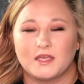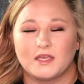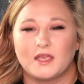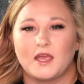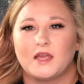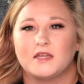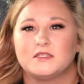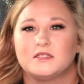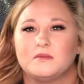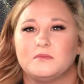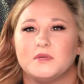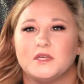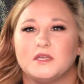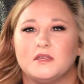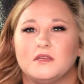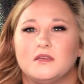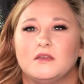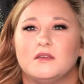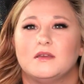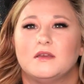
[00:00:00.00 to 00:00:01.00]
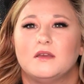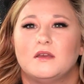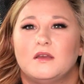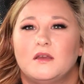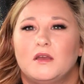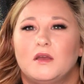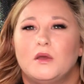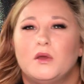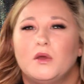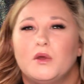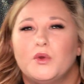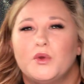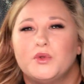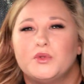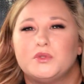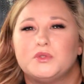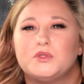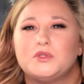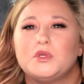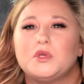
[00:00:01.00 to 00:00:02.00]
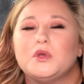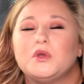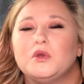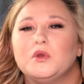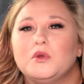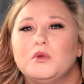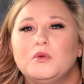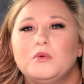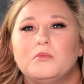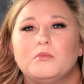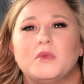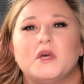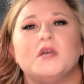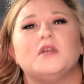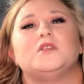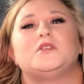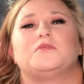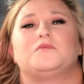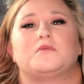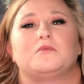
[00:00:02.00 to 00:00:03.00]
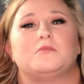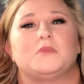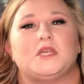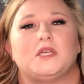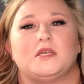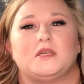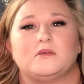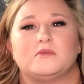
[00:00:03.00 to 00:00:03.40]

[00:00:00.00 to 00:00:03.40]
It got to be too much for me.